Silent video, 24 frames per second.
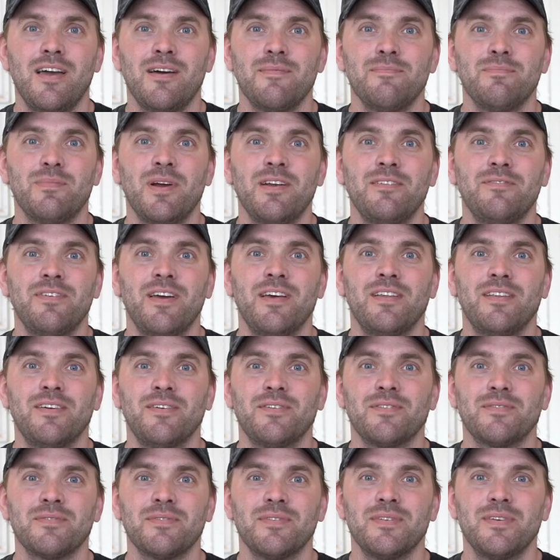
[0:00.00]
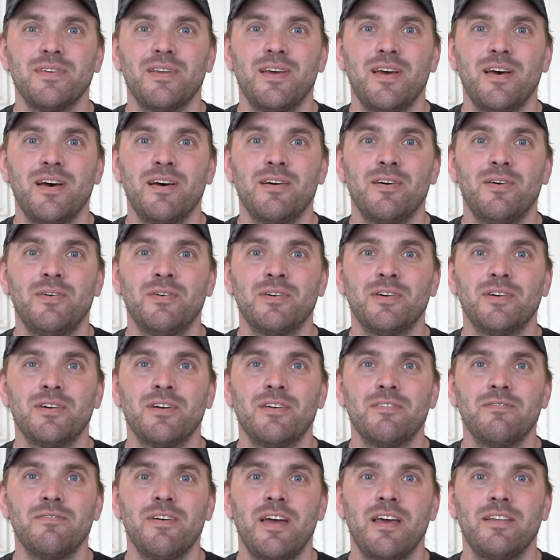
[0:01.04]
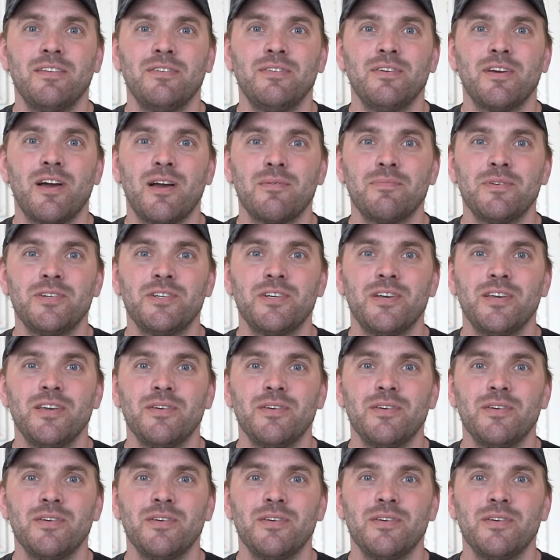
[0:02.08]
I'm Brent Van Loon, owner of Van Loon Carpentry.